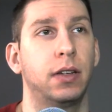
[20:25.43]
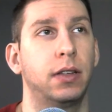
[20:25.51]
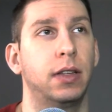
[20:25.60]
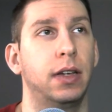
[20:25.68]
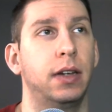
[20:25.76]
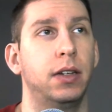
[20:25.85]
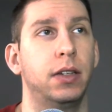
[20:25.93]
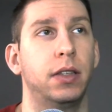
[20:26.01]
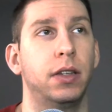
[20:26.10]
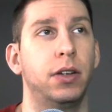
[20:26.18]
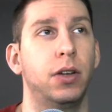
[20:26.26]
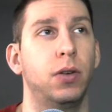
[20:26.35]
That is the
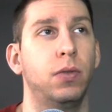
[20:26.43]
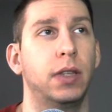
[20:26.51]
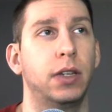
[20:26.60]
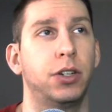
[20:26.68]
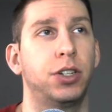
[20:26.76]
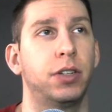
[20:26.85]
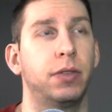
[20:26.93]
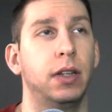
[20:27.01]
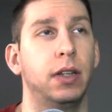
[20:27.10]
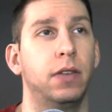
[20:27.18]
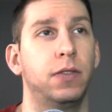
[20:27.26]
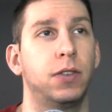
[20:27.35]
note that Sherry
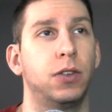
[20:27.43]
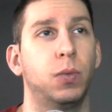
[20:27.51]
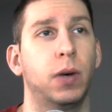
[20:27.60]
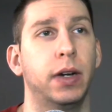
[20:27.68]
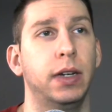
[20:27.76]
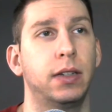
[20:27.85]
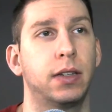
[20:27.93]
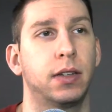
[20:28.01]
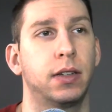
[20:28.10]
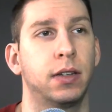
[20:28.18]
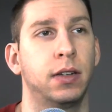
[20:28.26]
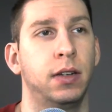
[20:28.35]
left to
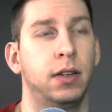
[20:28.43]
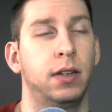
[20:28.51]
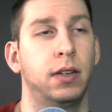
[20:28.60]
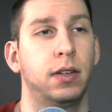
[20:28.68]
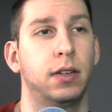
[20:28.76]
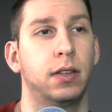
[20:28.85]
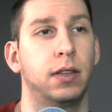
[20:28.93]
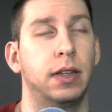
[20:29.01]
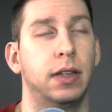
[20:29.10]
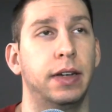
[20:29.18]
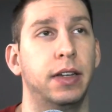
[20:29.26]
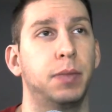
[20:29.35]
Dwight
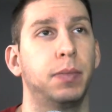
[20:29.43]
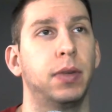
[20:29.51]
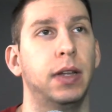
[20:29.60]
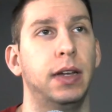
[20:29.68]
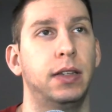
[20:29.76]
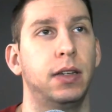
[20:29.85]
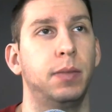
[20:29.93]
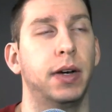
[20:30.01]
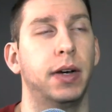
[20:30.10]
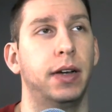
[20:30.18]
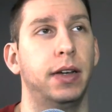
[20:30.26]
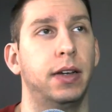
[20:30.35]
that gets planted
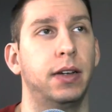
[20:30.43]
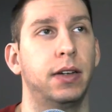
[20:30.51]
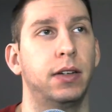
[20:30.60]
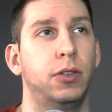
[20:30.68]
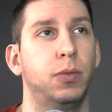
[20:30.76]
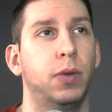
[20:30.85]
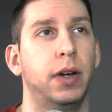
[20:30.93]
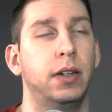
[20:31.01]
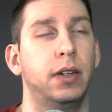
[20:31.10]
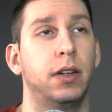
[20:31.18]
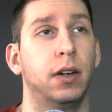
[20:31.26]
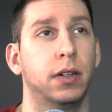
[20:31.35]
by Dwight
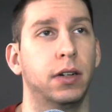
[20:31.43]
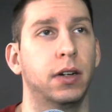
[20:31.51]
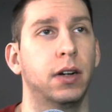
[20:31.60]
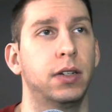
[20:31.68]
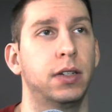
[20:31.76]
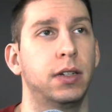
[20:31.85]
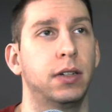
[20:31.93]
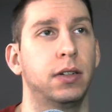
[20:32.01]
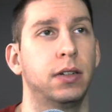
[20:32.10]
to Dr. Carson.